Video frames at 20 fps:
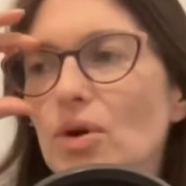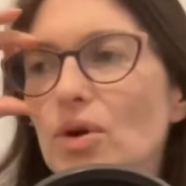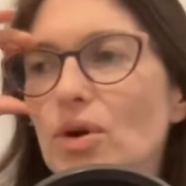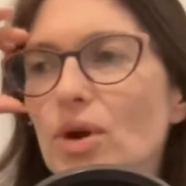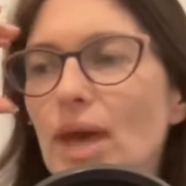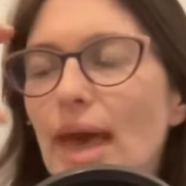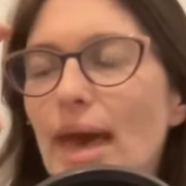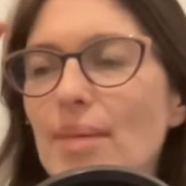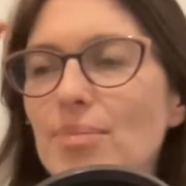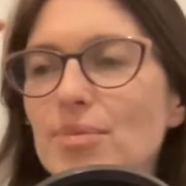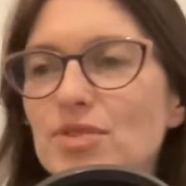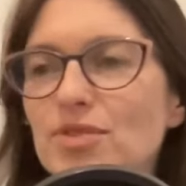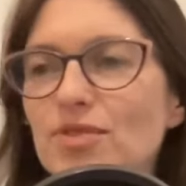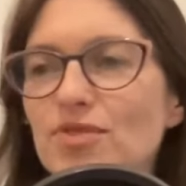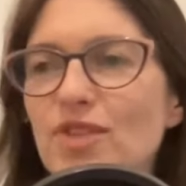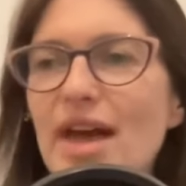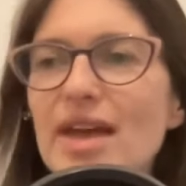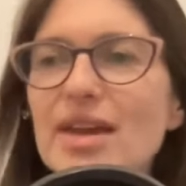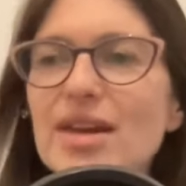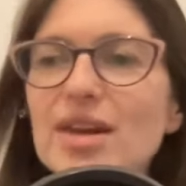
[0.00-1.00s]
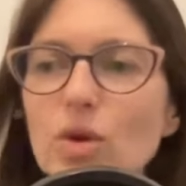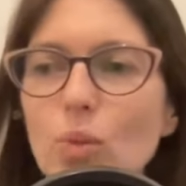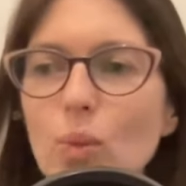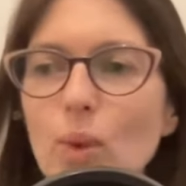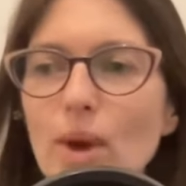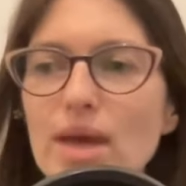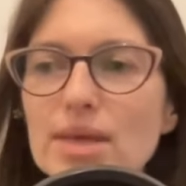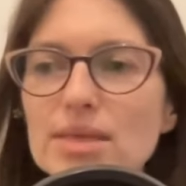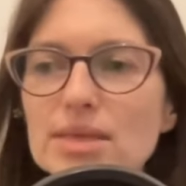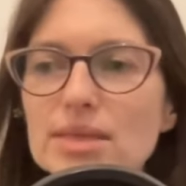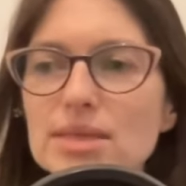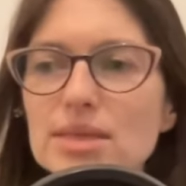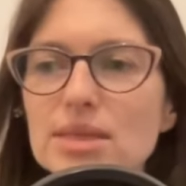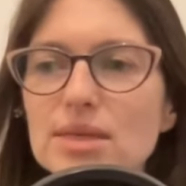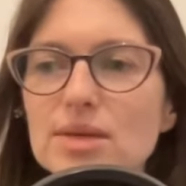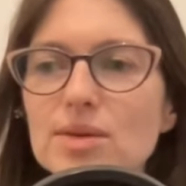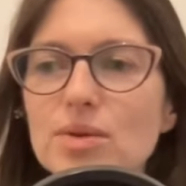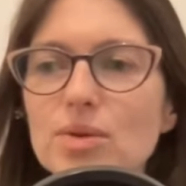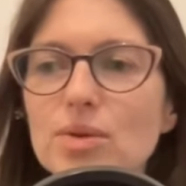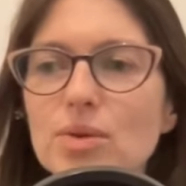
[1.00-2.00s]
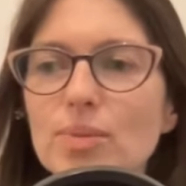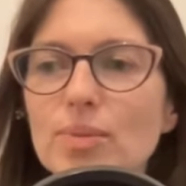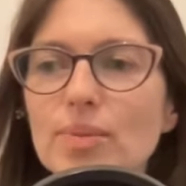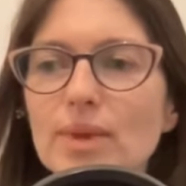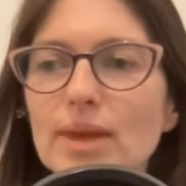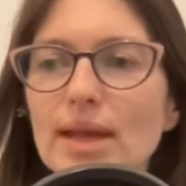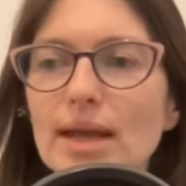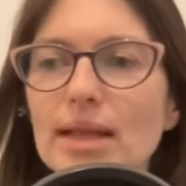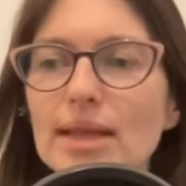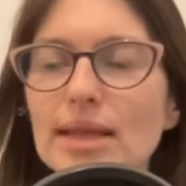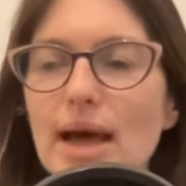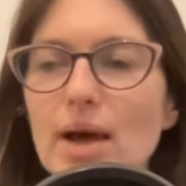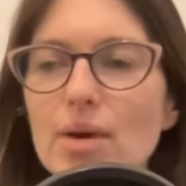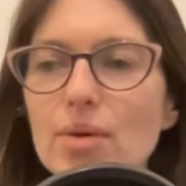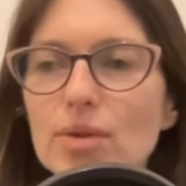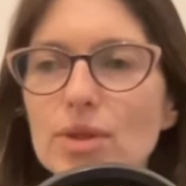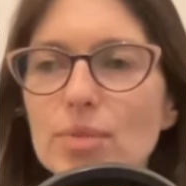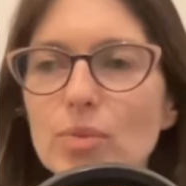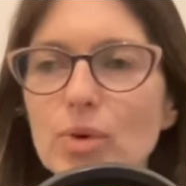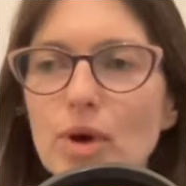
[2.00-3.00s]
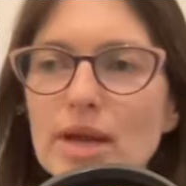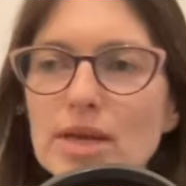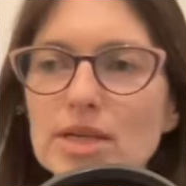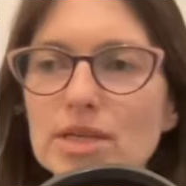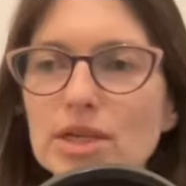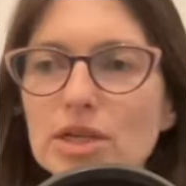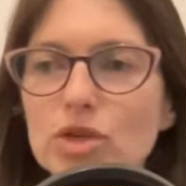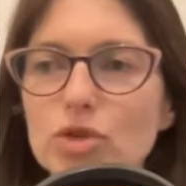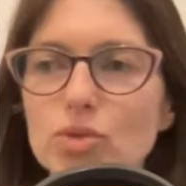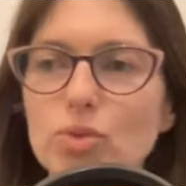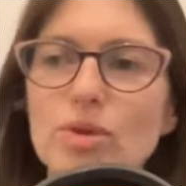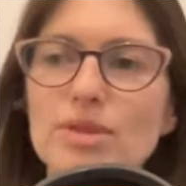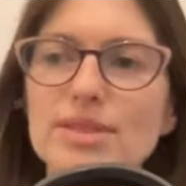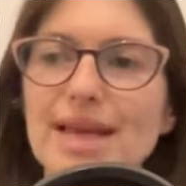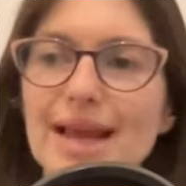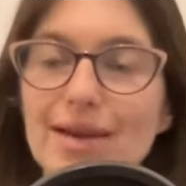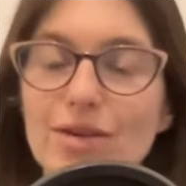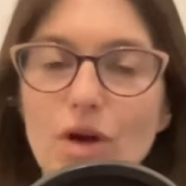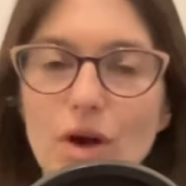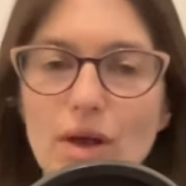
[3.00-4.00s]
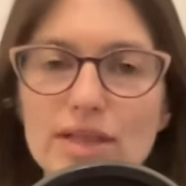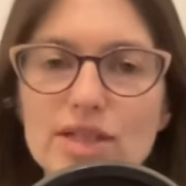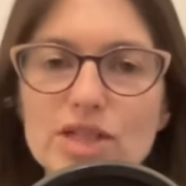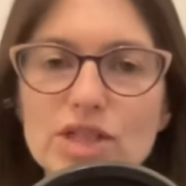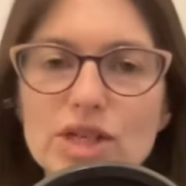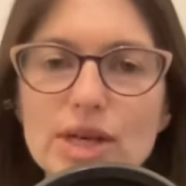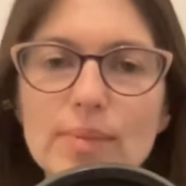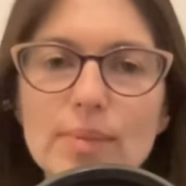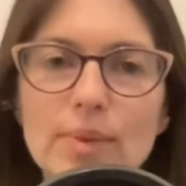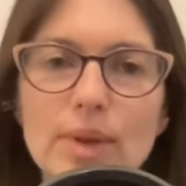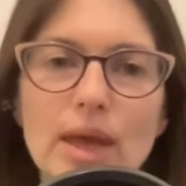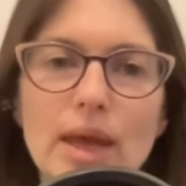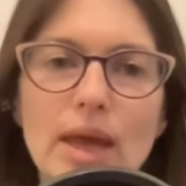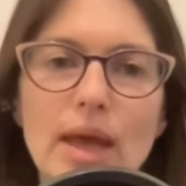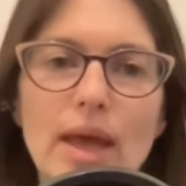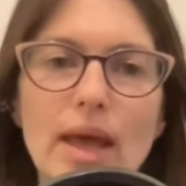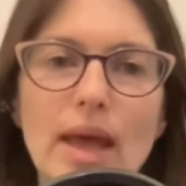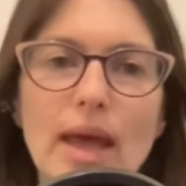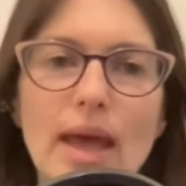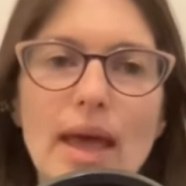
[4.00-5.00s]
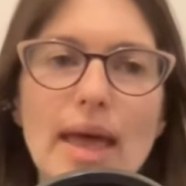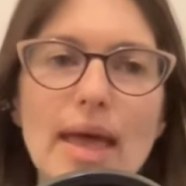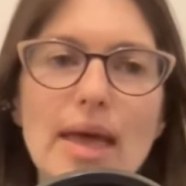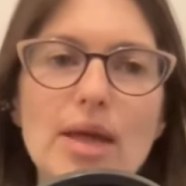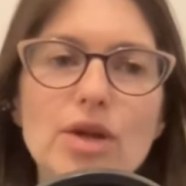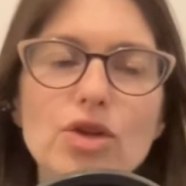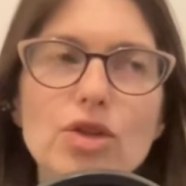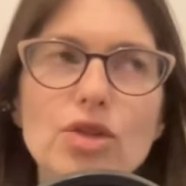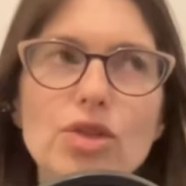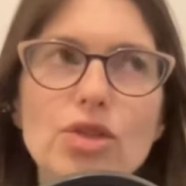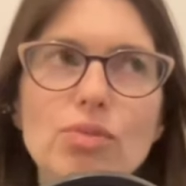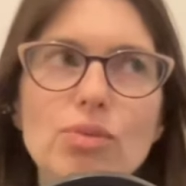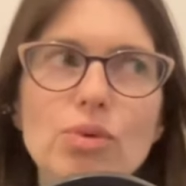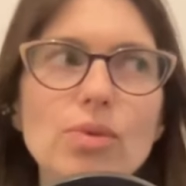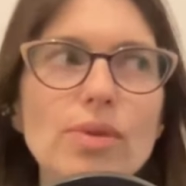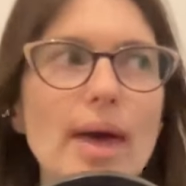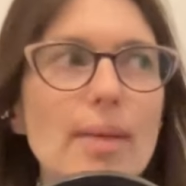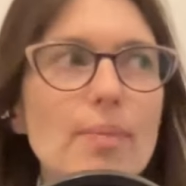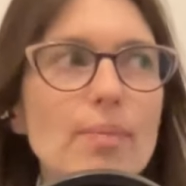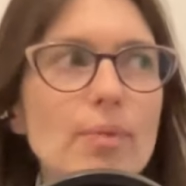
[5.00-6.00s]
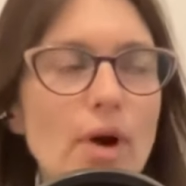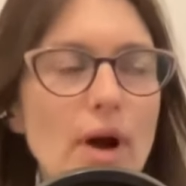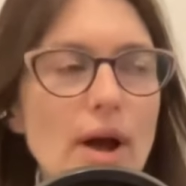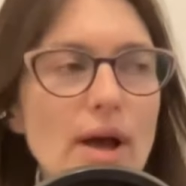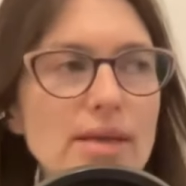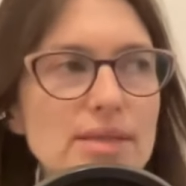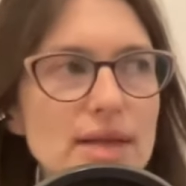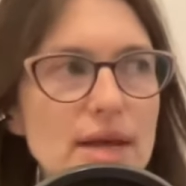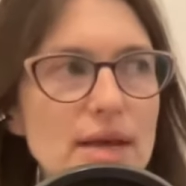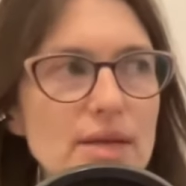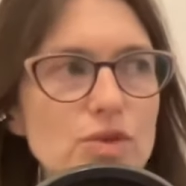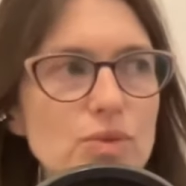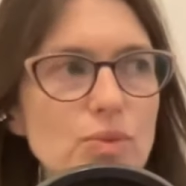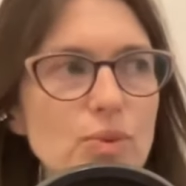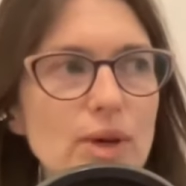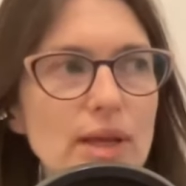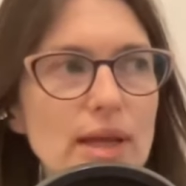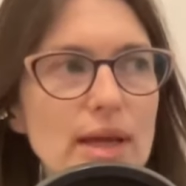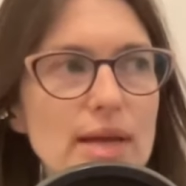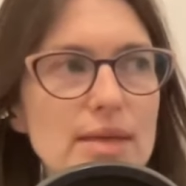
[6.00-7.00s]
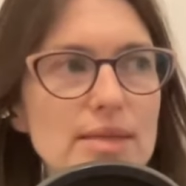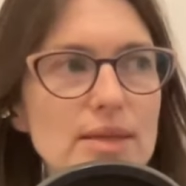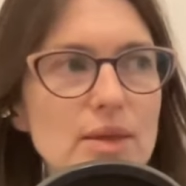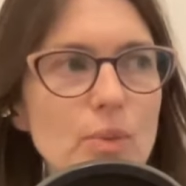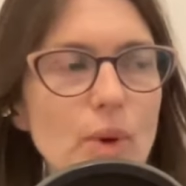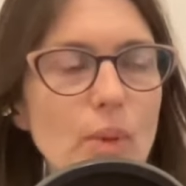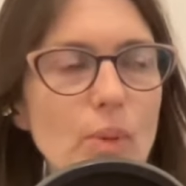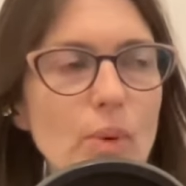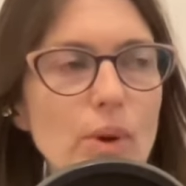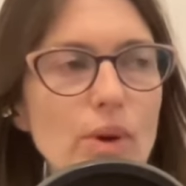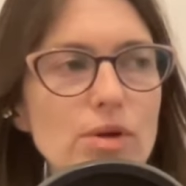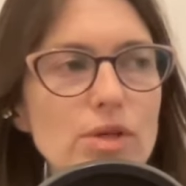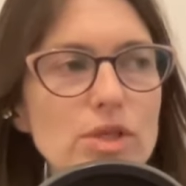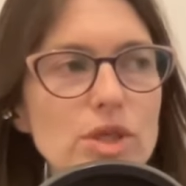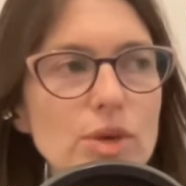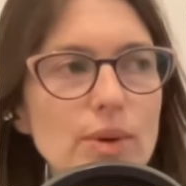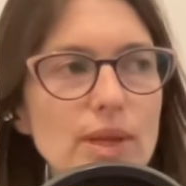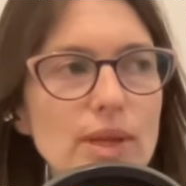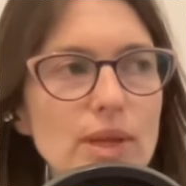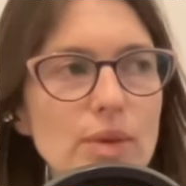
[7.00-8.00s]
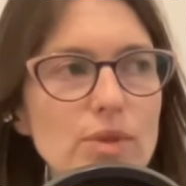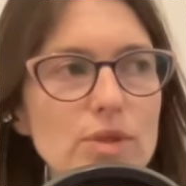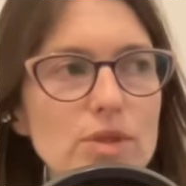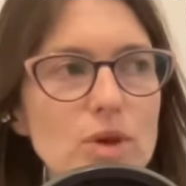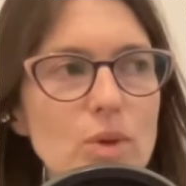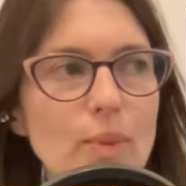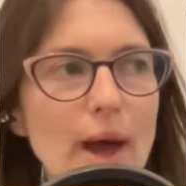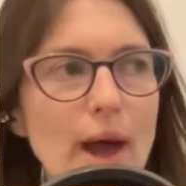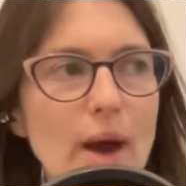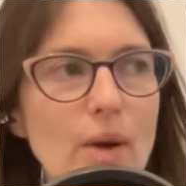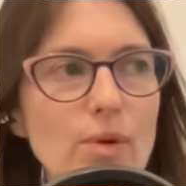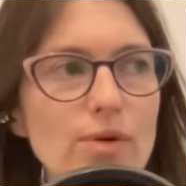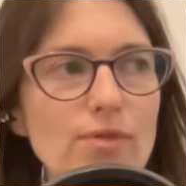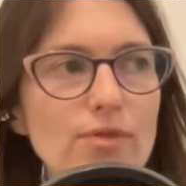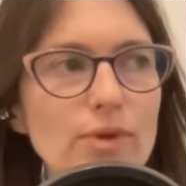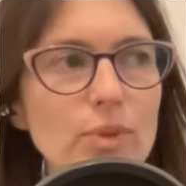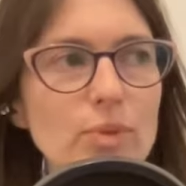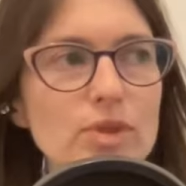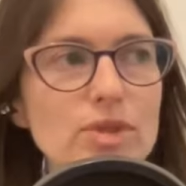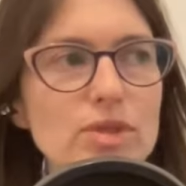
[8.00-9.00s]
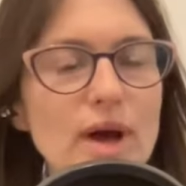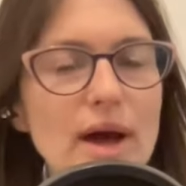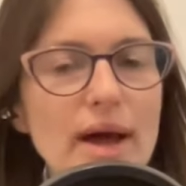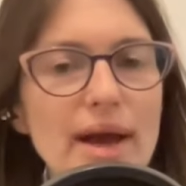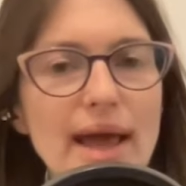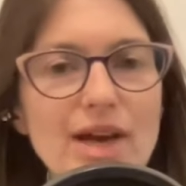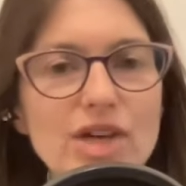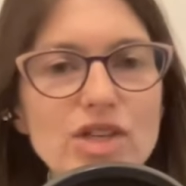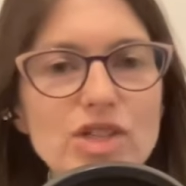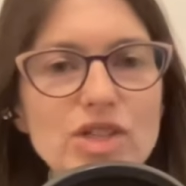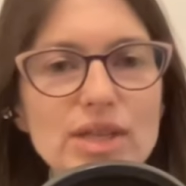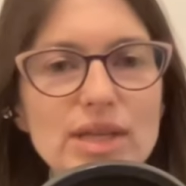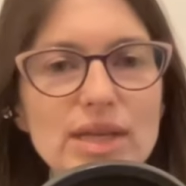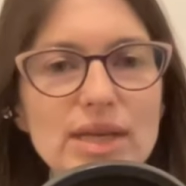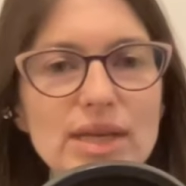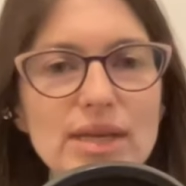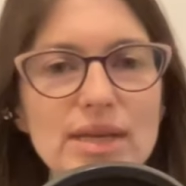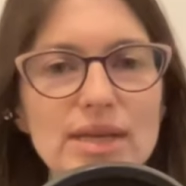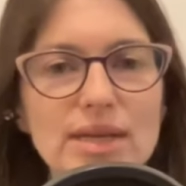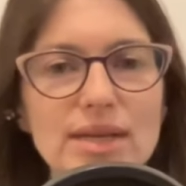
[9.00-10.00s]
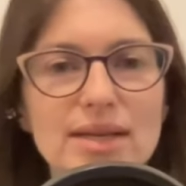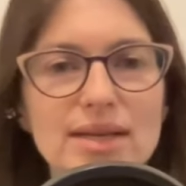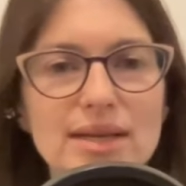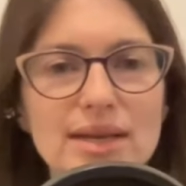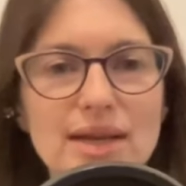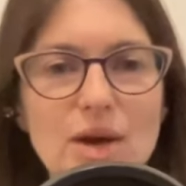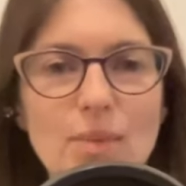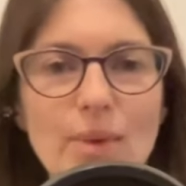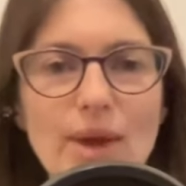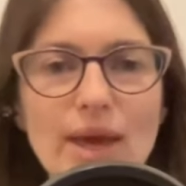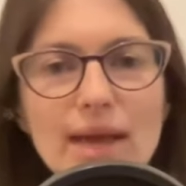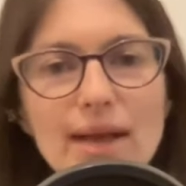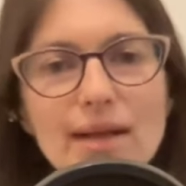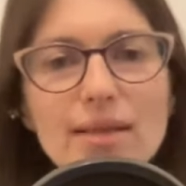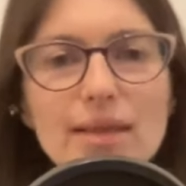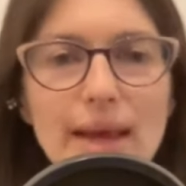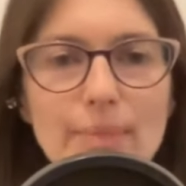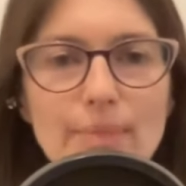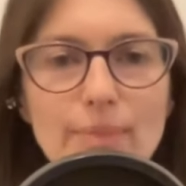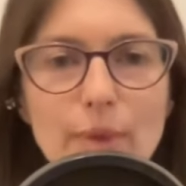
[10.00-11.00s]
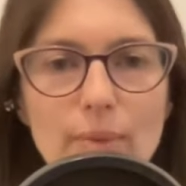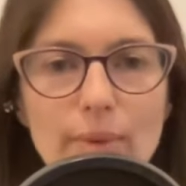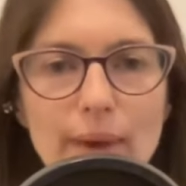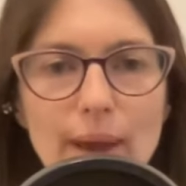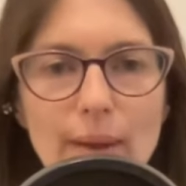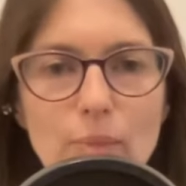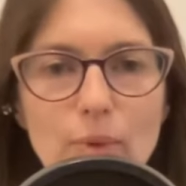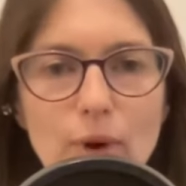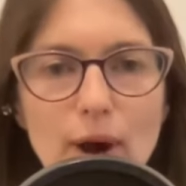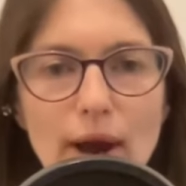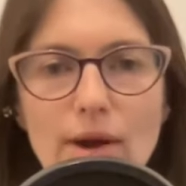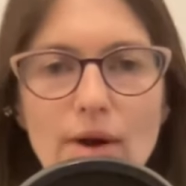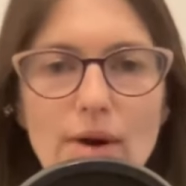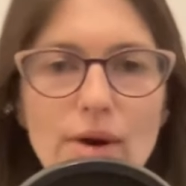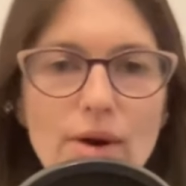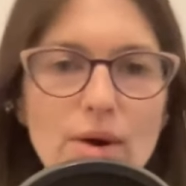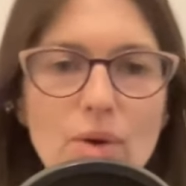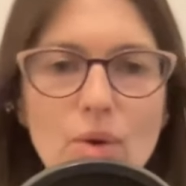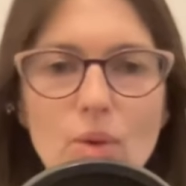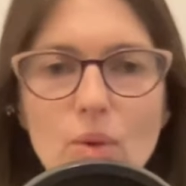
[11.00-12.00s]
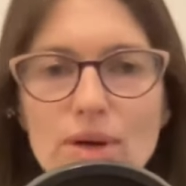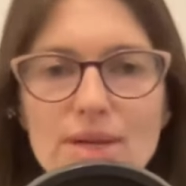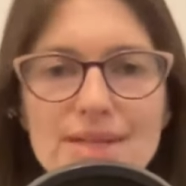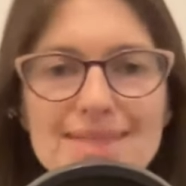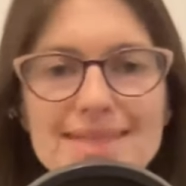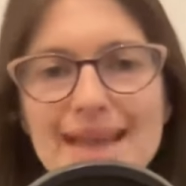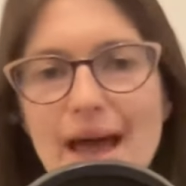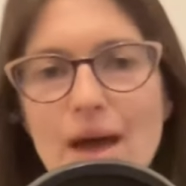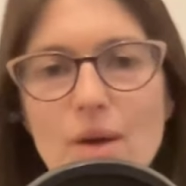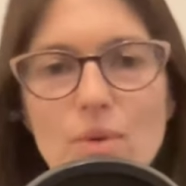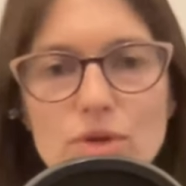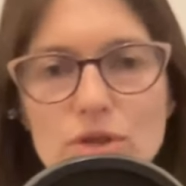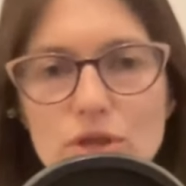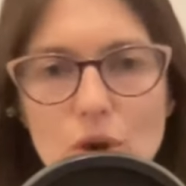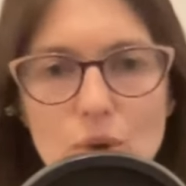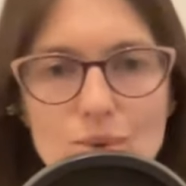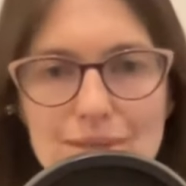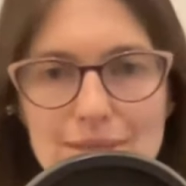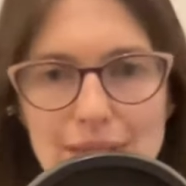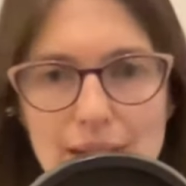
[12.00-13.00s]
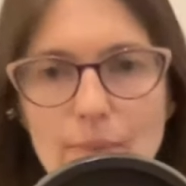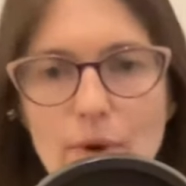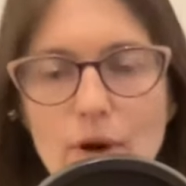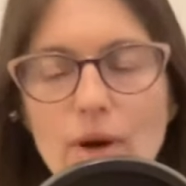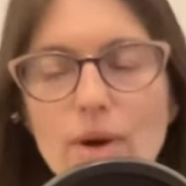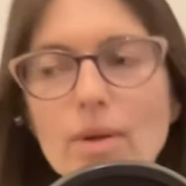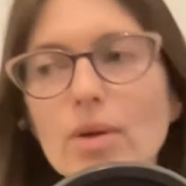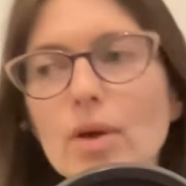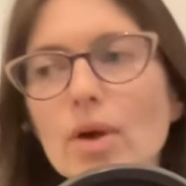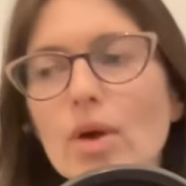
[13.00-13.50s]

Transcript: kept finding ways to allow the brain to control technology and through that process, realized that what we were doing that was so powerful was not actually, you know, making a light bulb get brighter or a sound go dimmer.